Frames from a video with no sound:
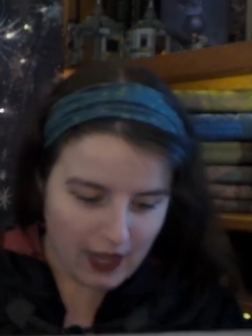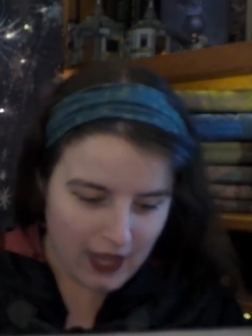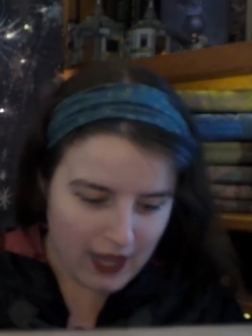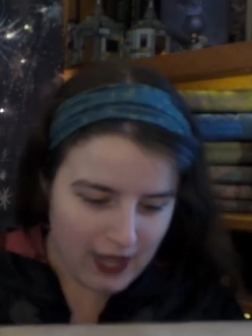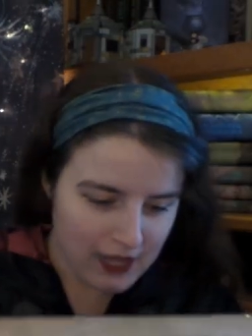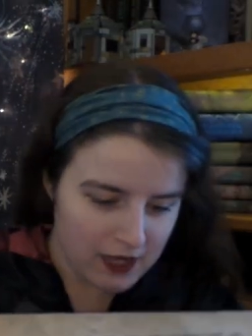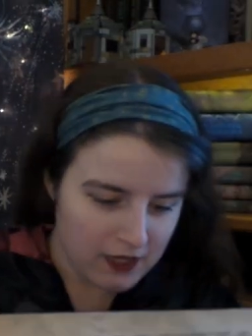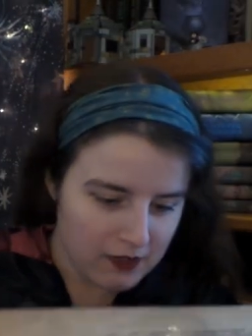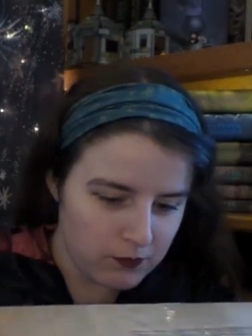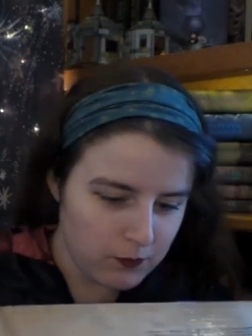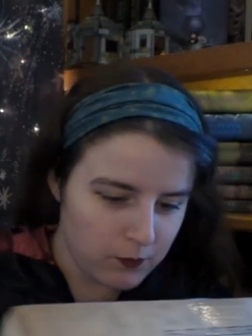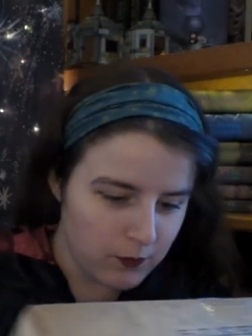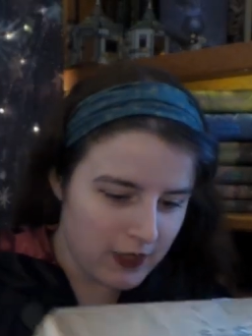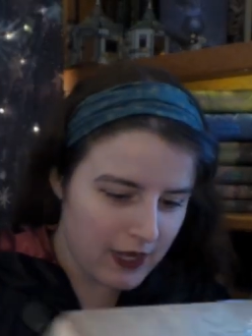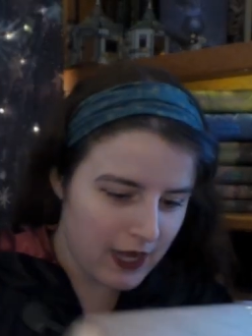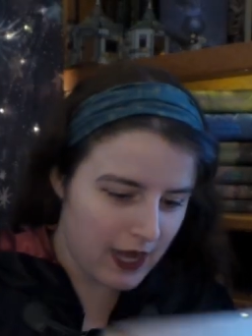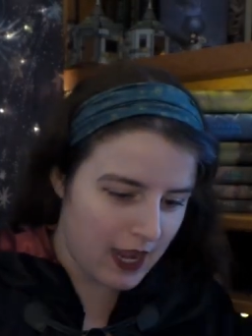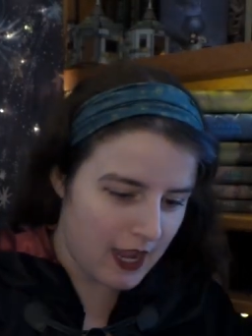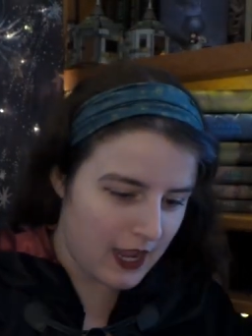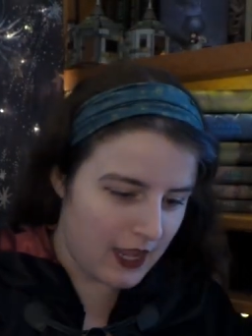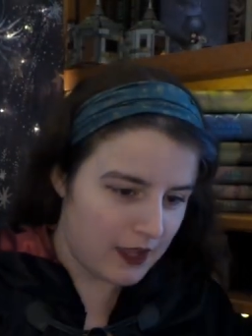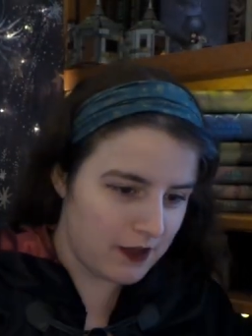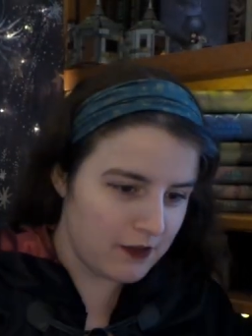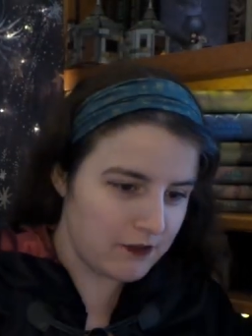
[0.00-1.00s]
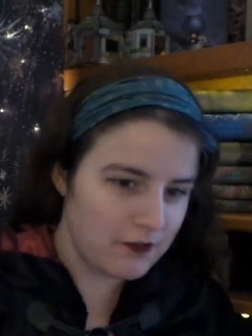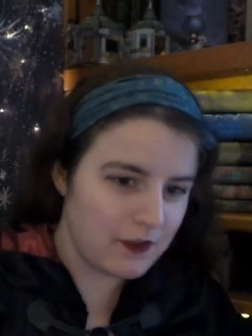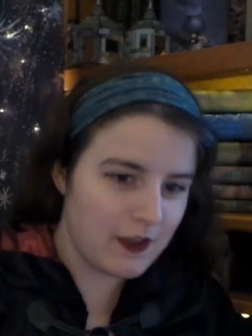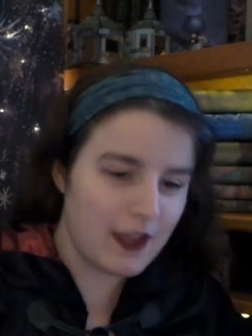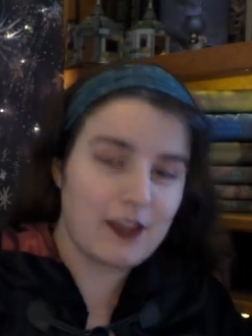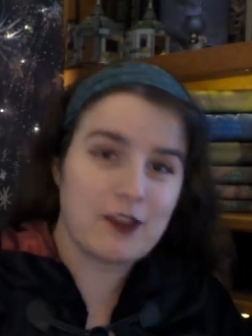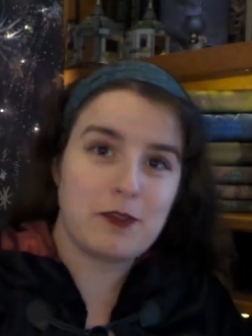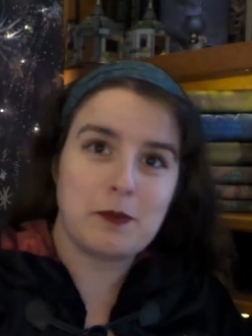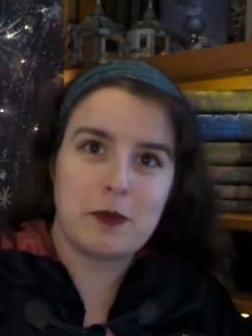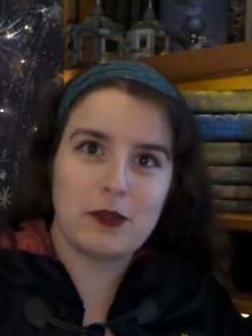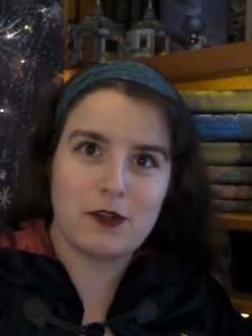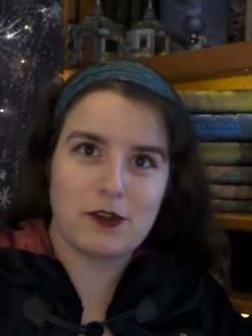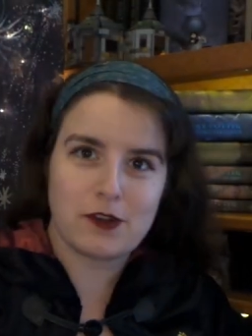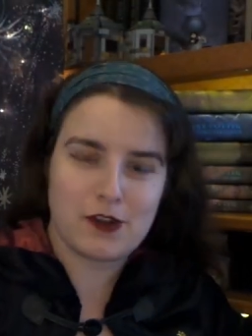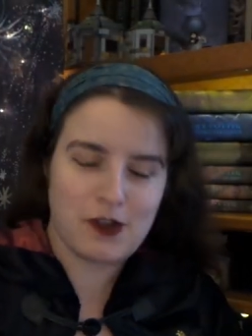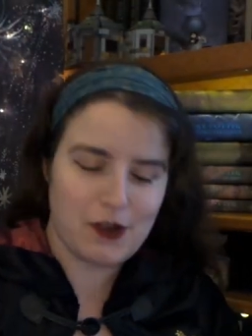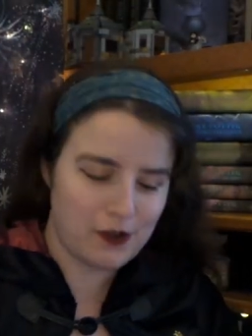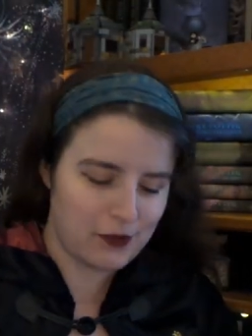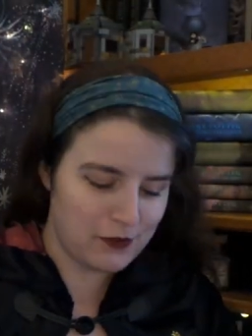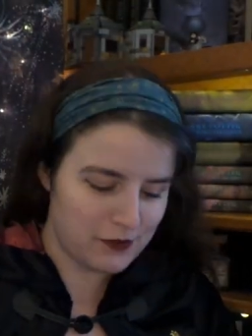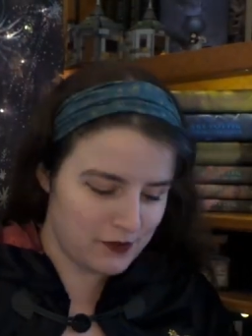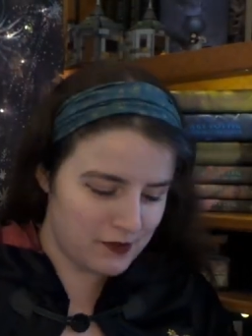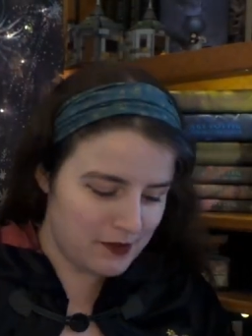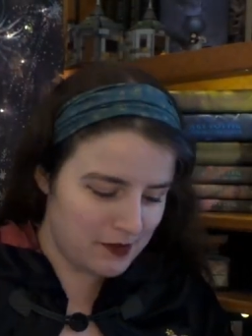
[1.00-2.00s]
and we have, as Peter
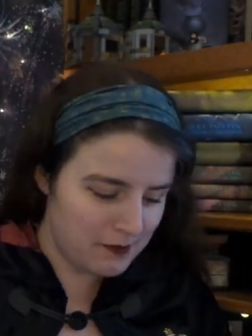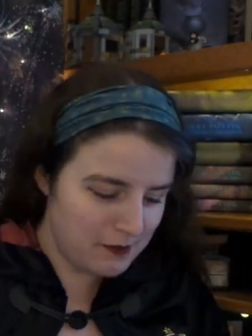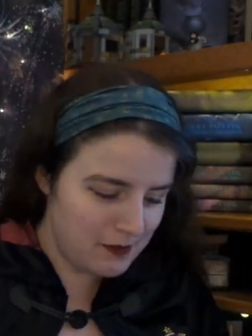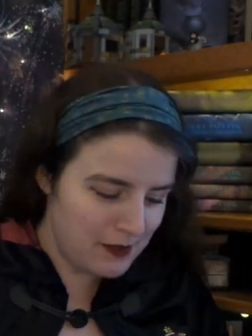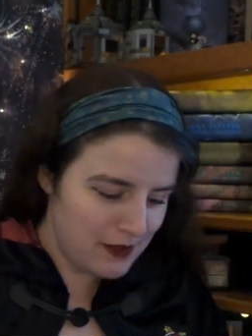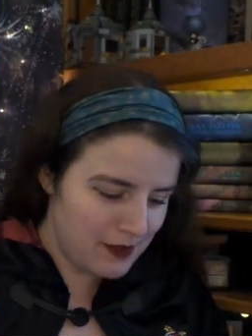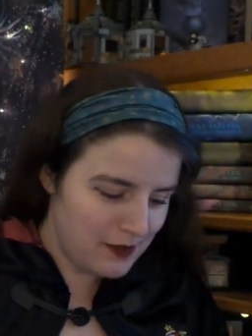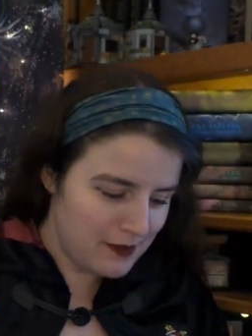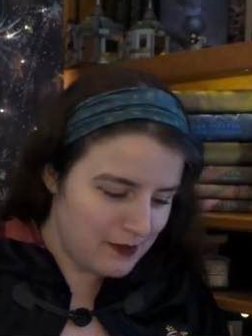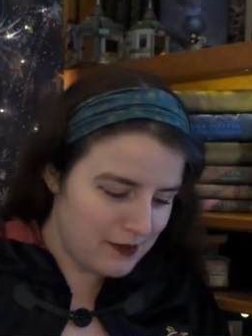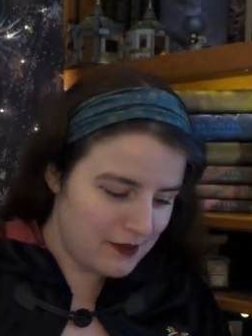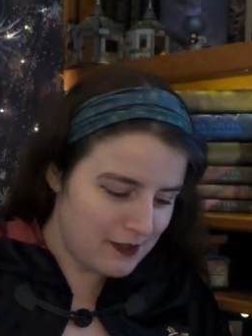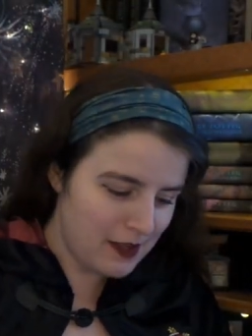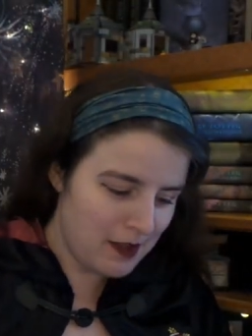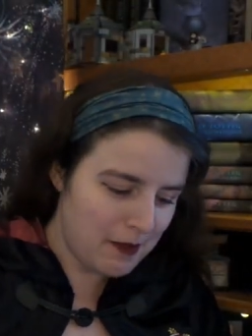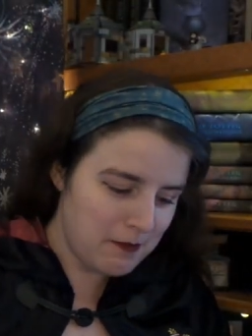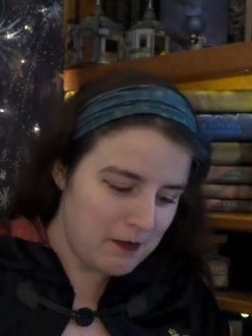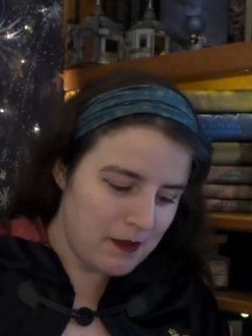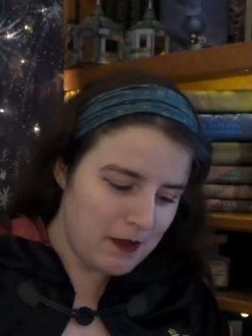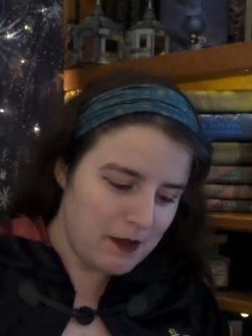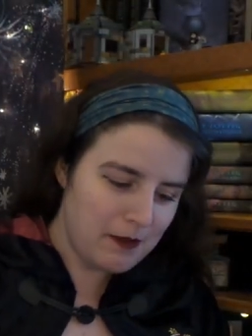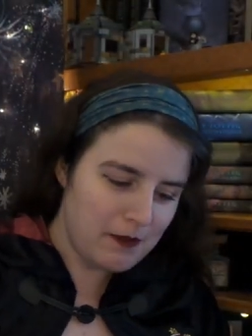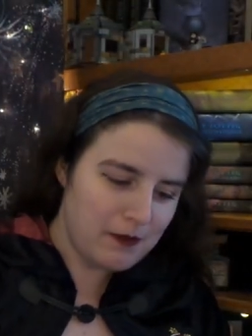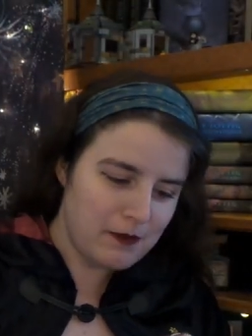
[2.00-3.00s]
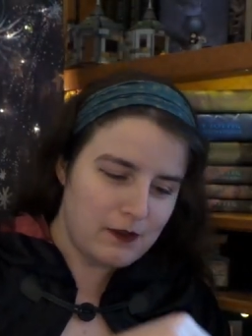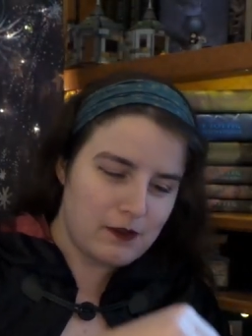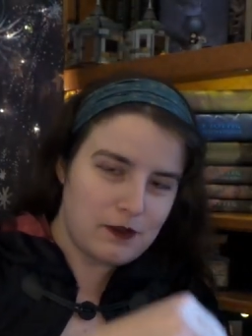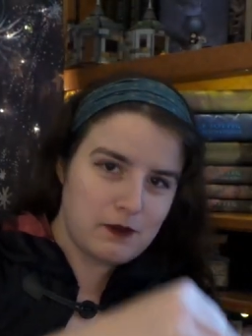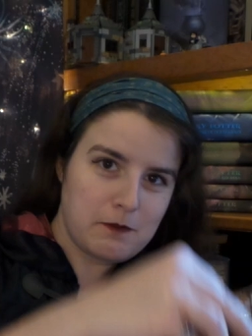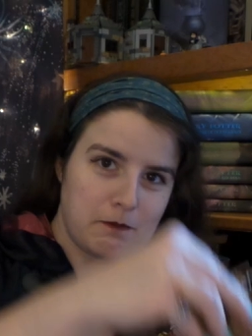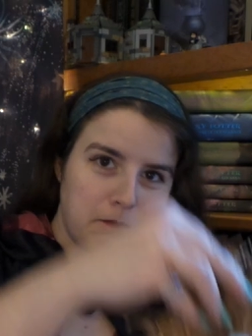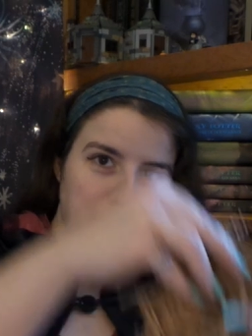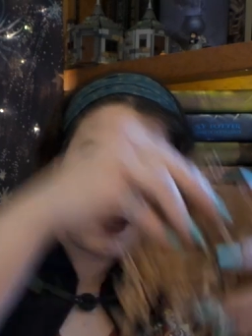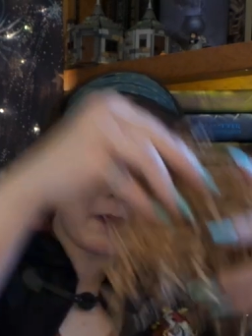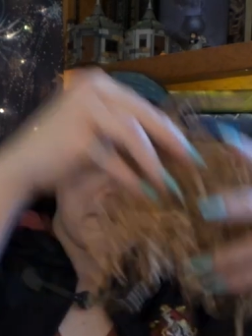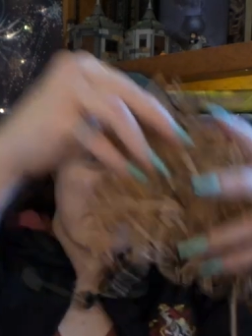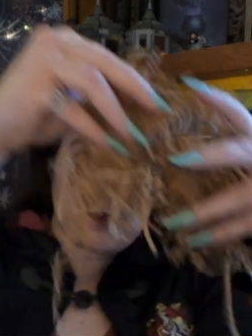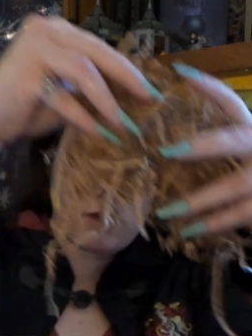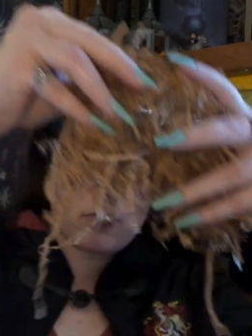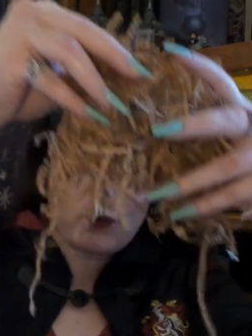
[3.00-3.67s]
calls them, some paper